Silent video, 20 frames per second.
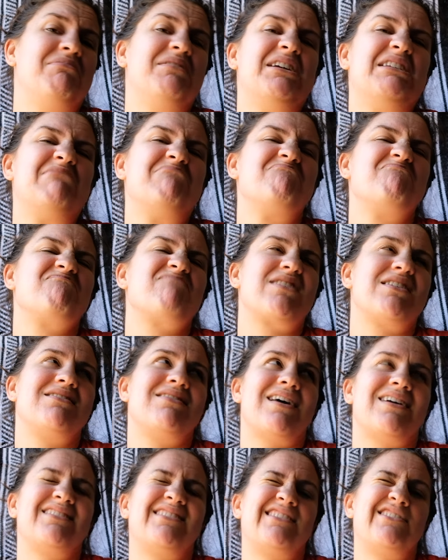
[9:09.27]
but
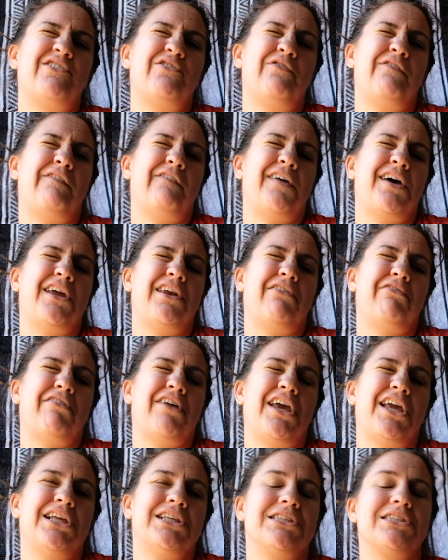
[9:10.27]
that's no fun,
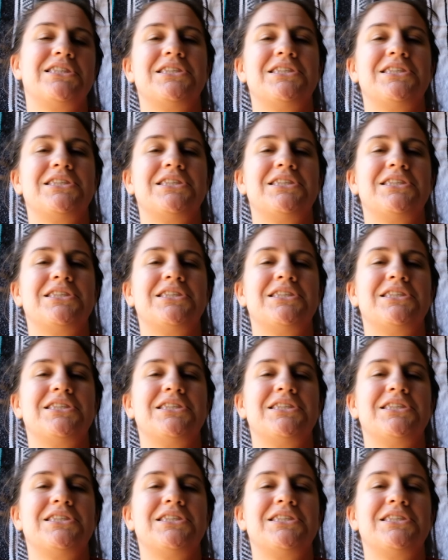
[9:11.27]
right?